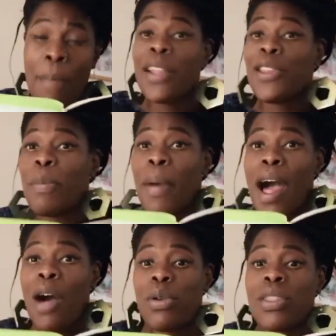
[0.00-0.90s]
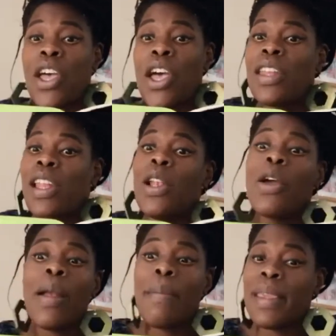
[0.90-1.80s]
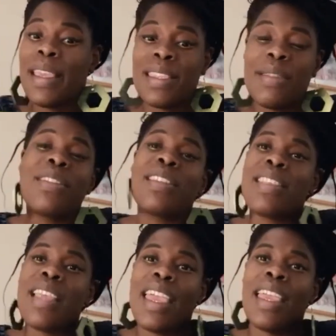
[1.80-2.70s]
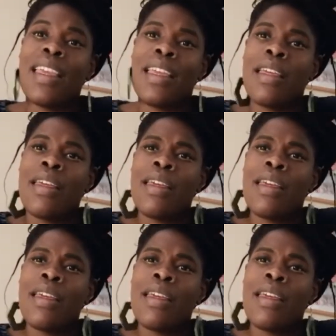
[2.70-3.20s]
My new pal will turn and look at me as if to say,